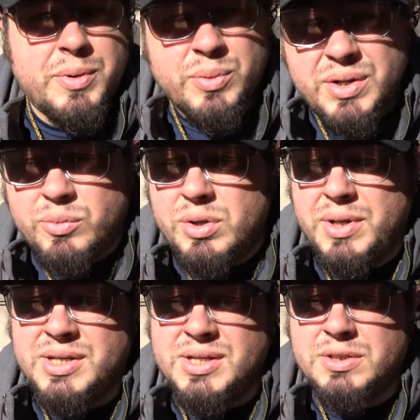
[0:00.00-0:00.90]
I'm like, what do you
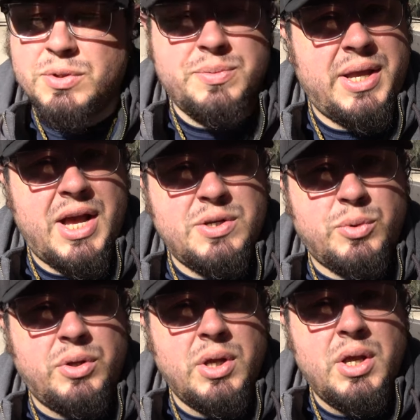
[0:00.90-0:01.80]
mean it's not supposed to be cashable?